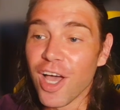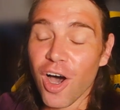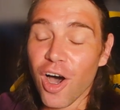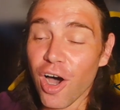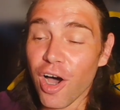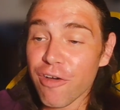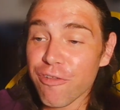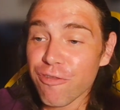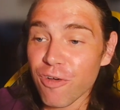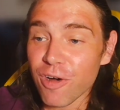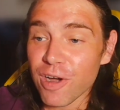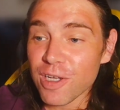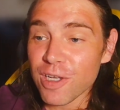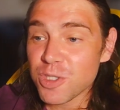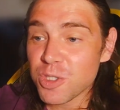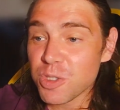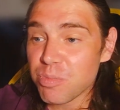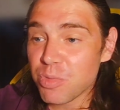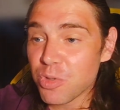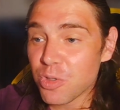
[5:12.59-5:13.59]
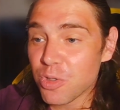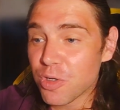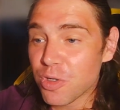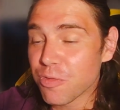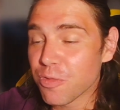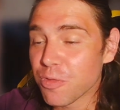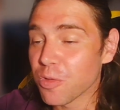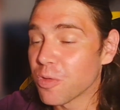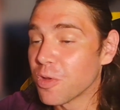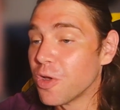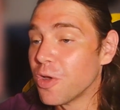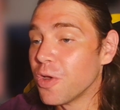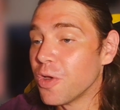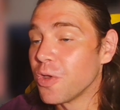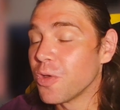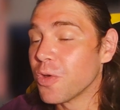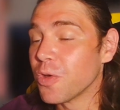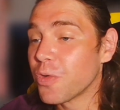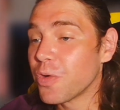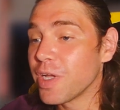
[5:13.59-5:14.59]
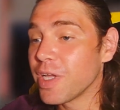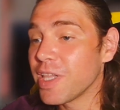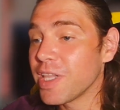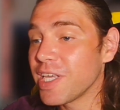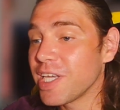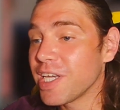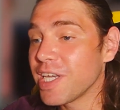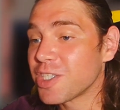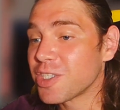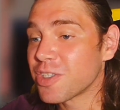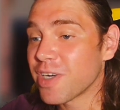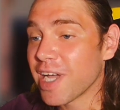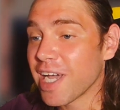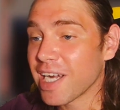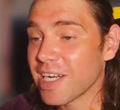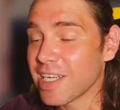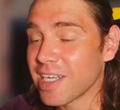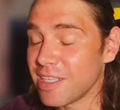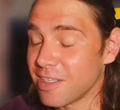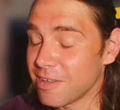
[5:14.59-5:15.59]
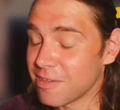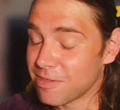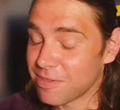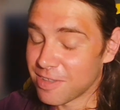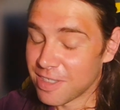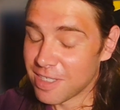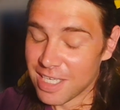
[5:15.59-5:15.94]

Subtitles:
I find you beautiful. You're really attractive.